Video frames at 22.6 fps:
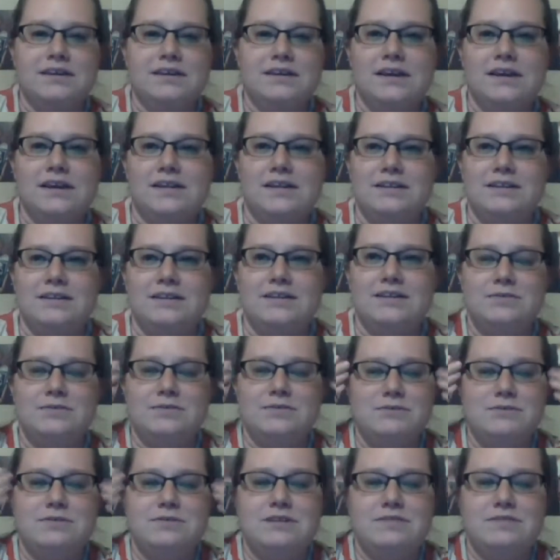And you,
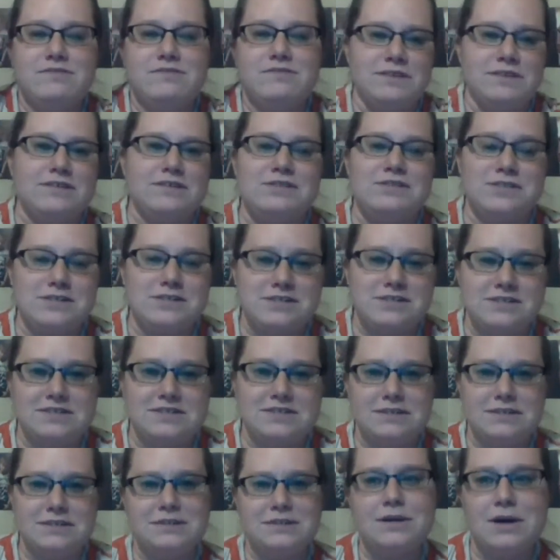you didn't finish
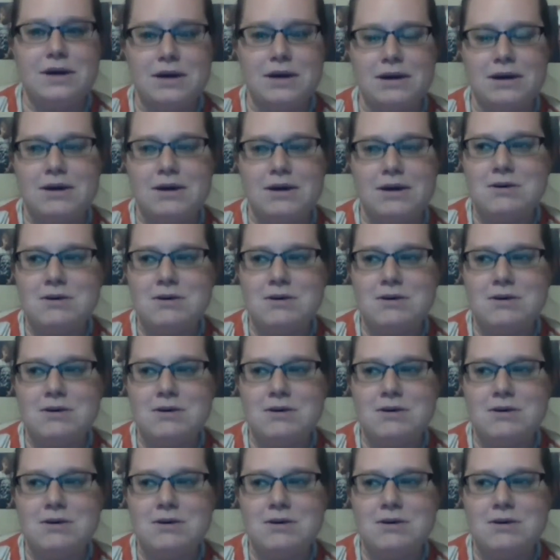the thought,